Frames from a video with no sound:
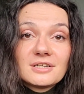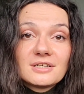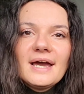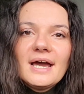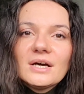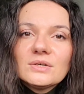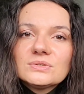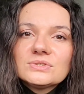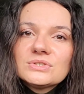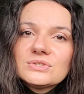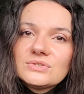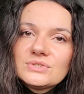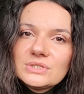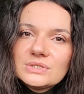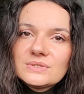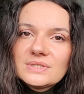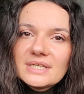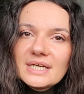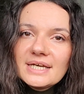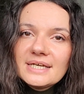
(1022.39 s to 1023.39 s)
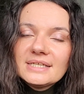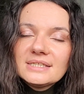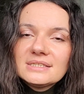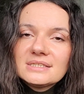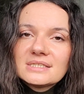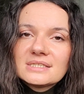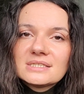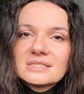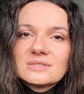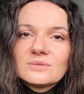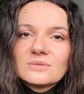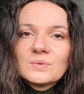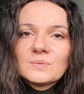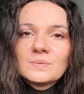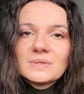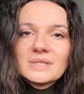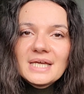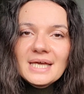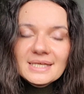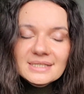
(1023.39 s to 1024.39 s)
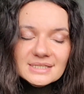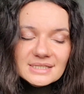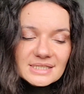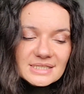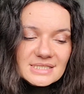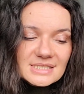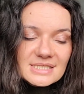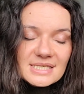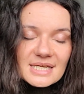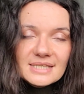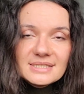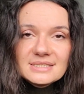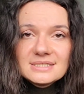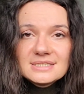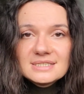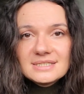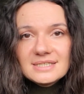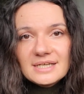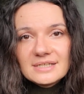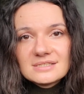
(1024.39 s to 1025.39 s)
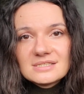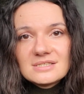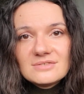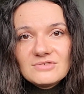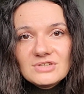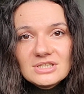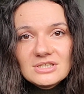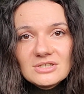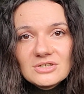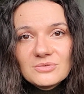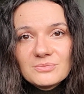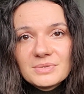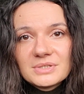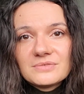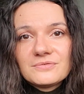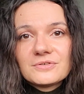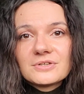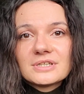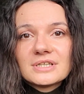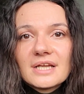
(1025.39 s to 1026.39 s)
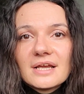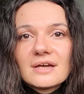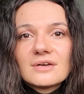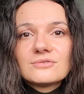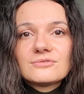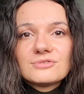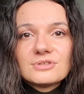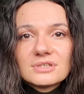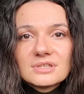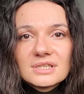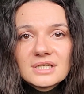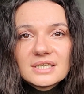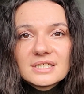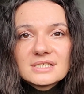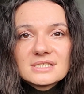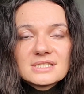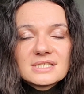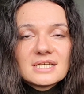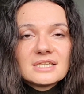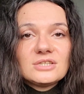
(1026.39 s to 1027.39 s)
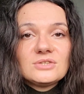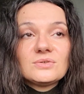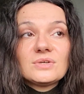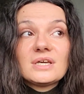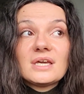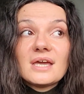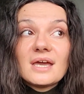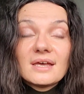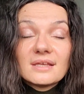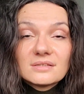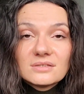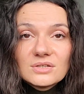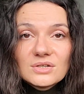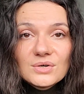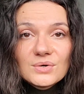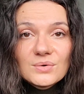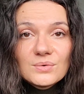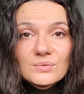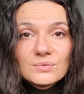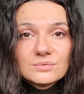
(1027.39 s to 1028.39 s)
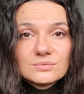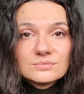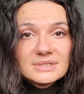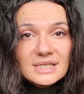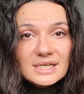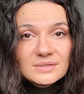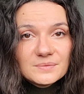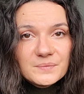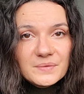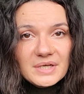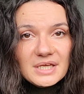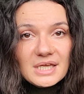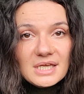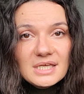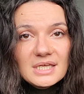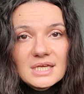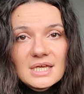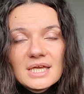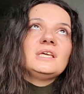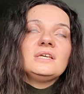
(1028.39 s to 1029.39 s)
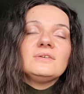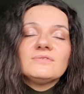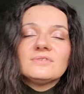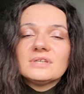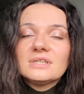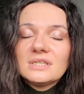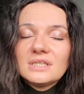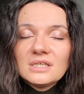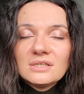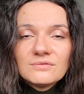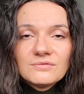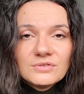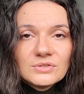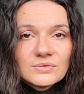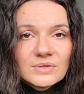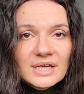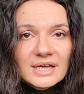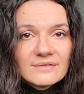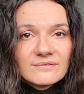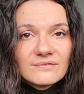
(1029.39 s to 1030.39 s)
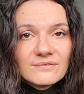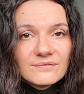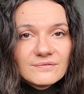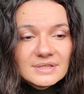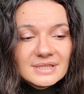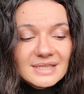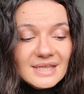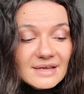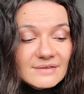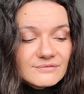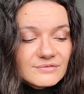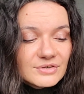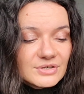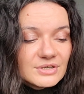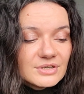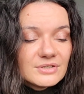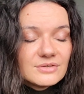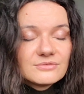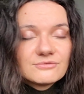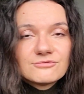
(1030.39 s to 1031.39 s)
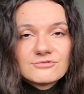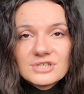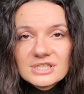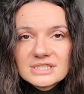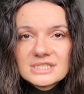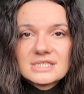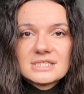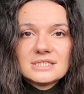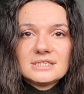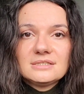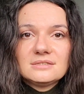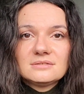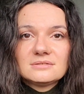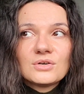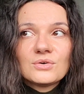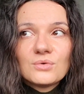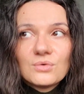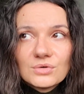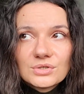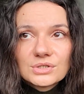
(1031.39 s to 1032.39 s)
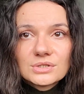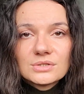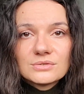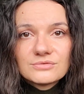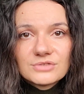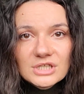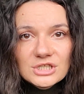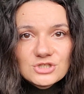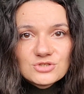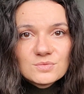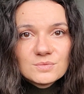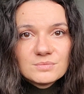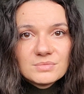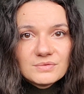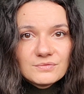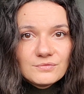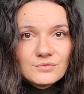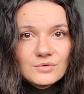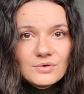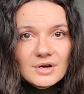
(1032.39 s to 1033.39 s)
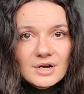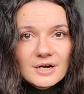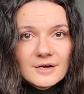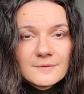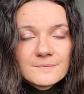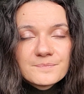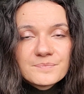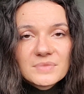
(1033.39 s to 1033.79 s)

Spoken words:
How to do that, will analyze that in the next video. But for now, realize that you can go that way, even if you have never written a choral arrangement before.